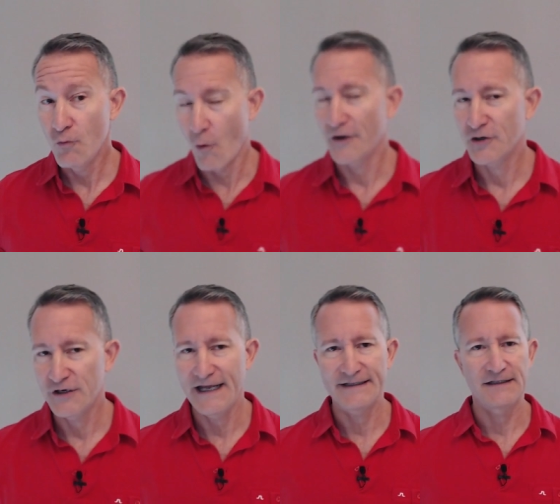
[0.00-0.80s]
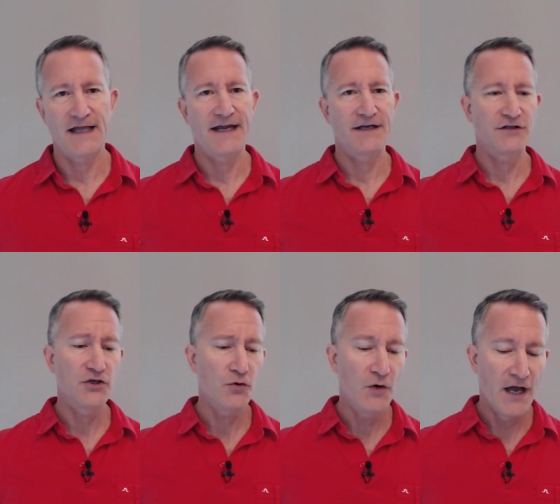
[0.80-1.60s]
want her to get to like
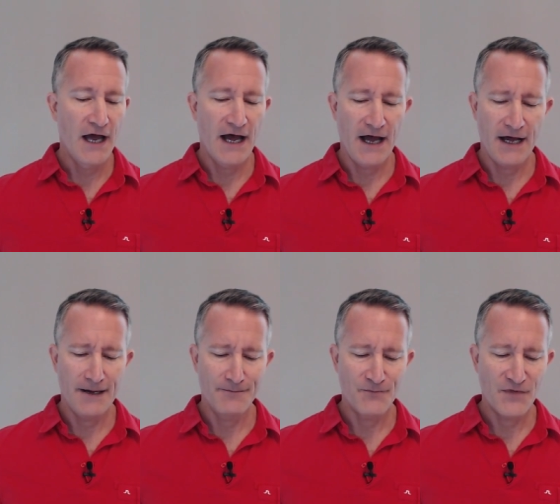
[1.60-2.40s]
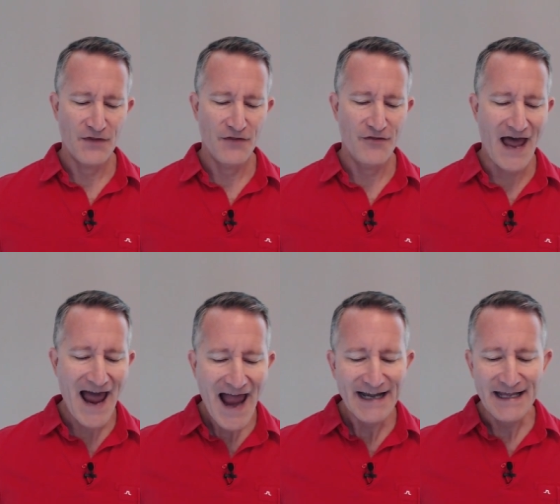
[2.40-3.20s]
you,
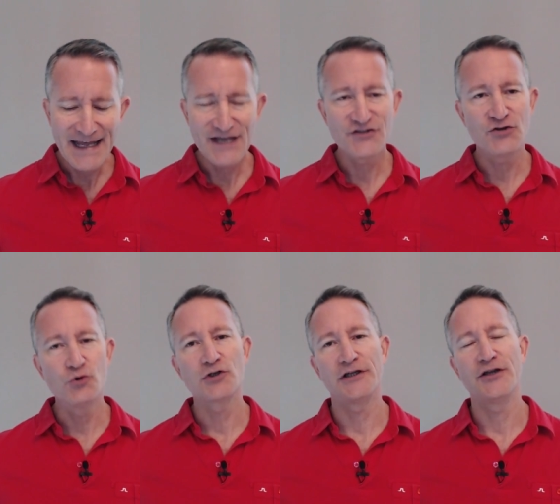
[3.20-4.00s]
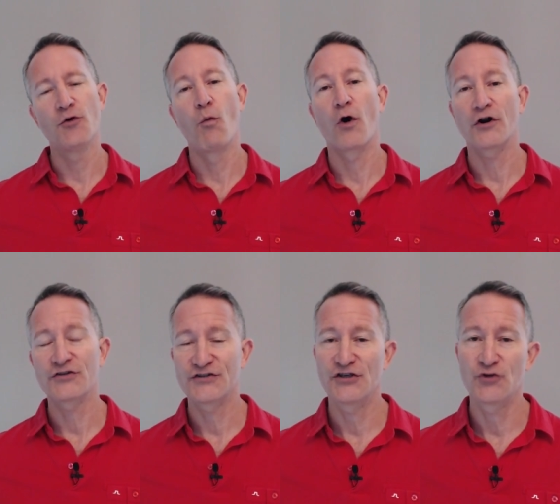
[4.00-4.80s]
that is usually the
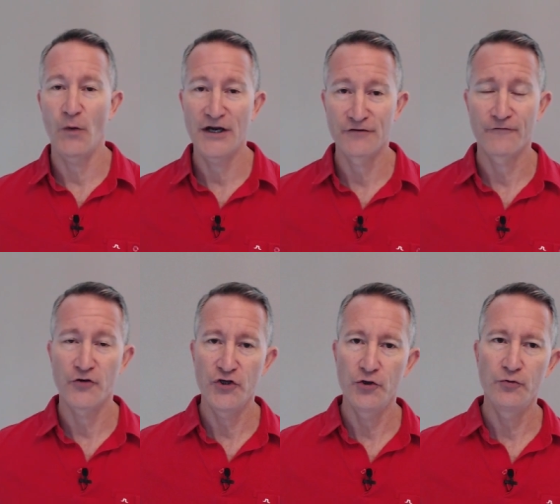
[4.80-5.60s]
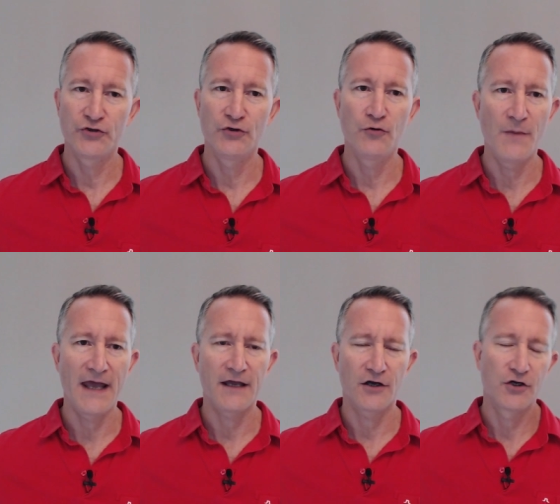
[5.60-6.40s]
worst situation for you to
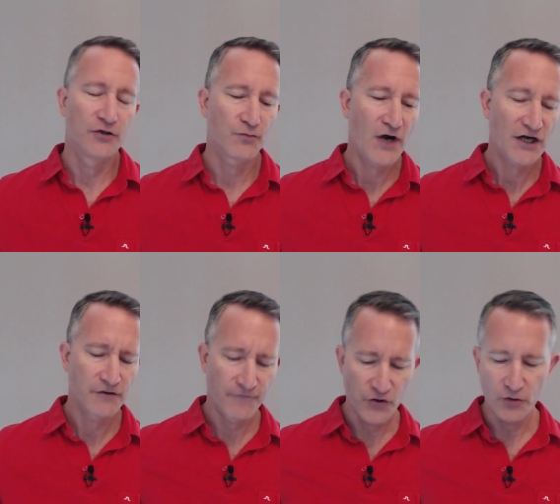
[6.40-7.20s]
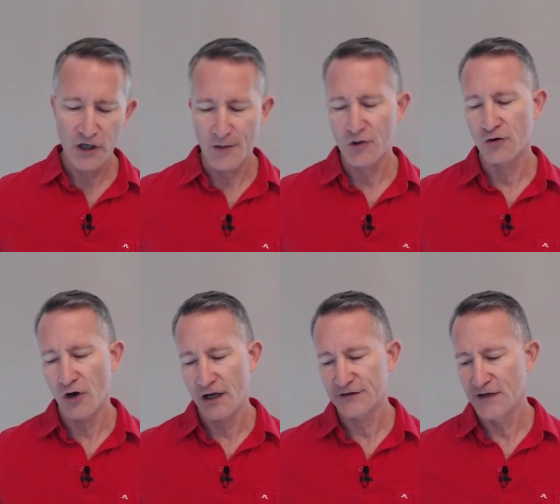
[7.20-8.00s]
make a good impression, for you to come
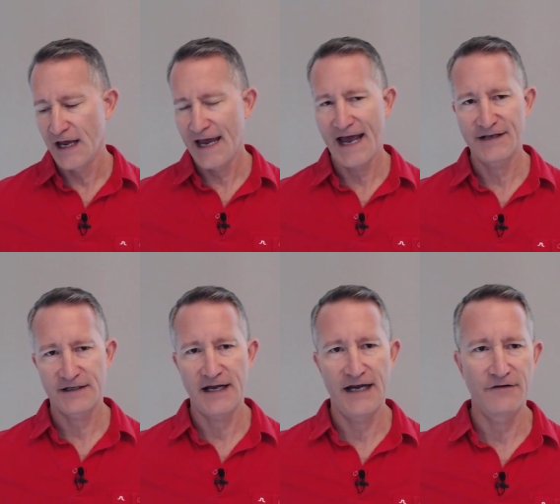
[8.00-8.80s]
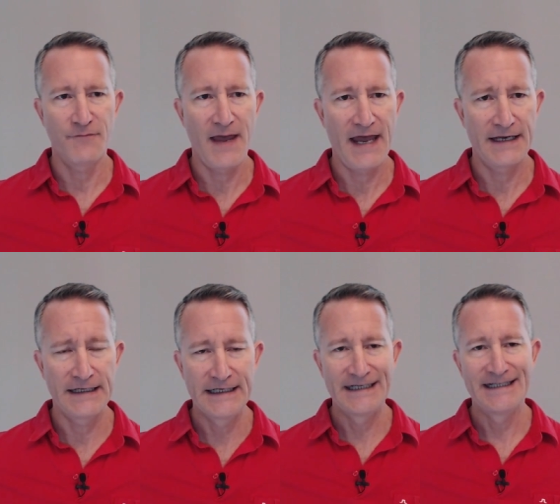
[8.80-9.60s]
across as the kind of man
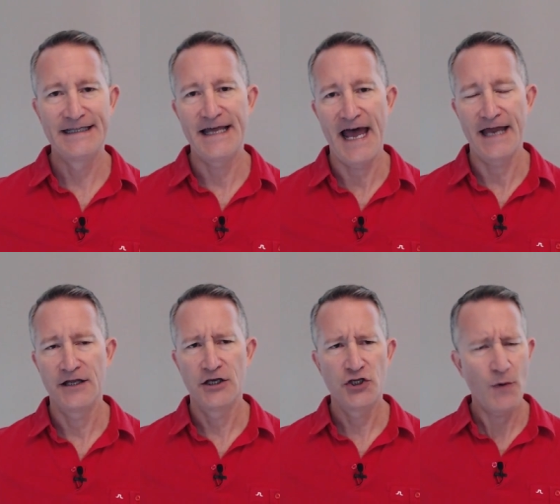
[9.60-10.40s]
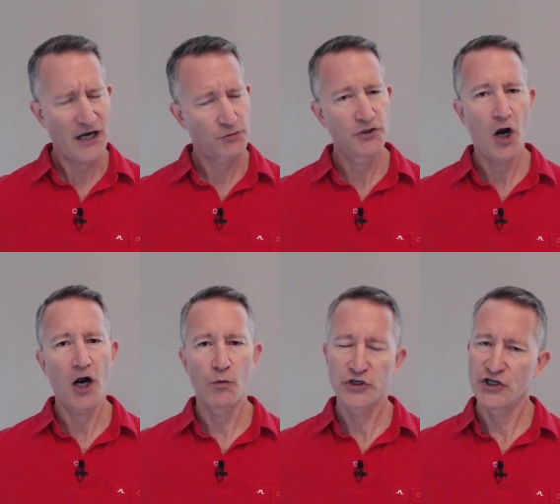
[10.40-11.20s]
that you actually
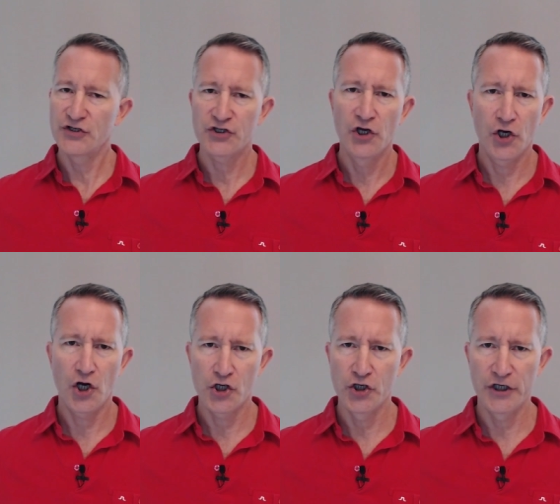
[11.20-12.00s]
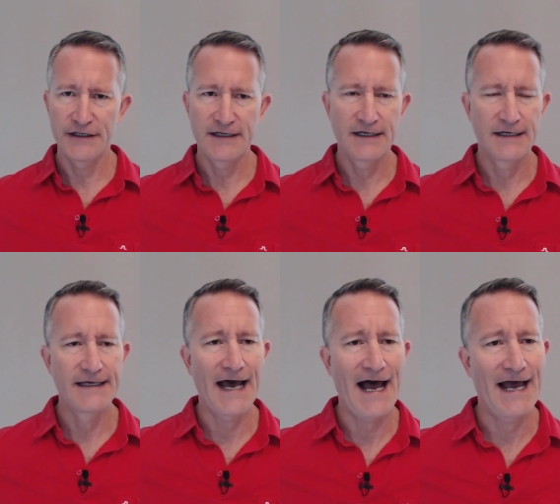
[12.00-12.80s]
are, which is a good
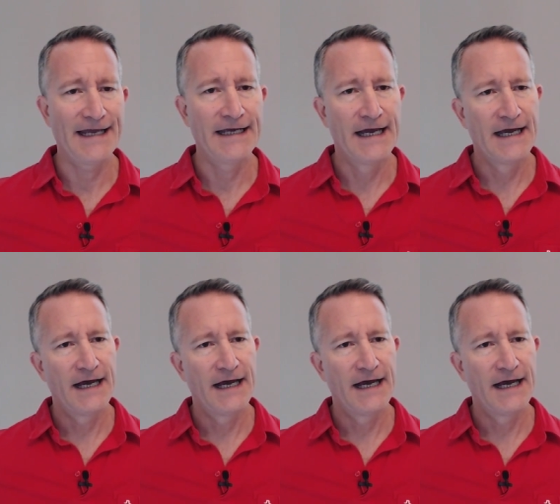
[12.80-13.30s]
guy.